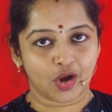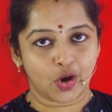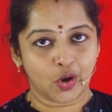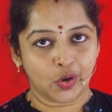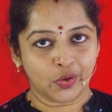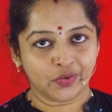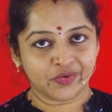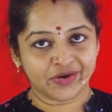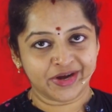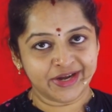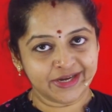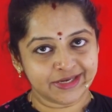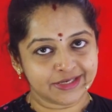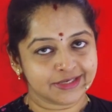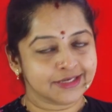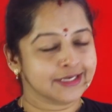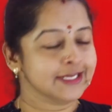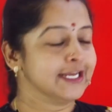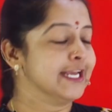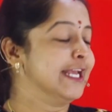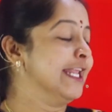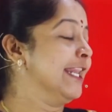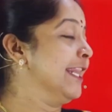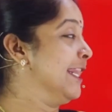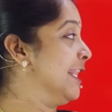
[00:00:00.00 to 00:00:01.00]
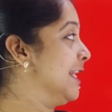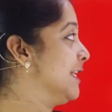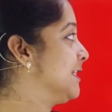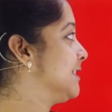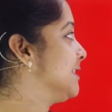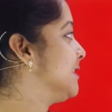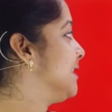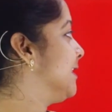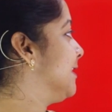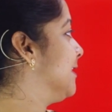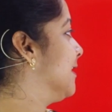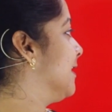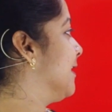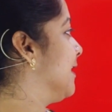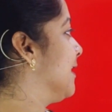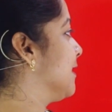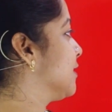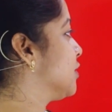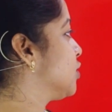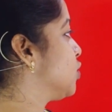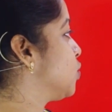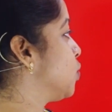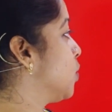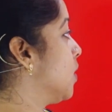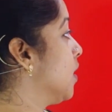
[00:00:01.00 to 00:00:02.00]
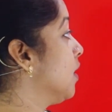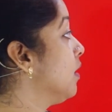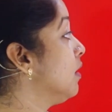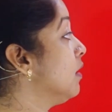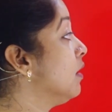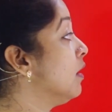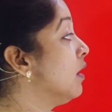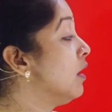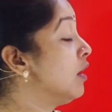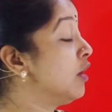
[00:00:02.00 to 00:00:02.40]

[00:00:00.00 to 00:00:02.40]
Alright, let's see the next one.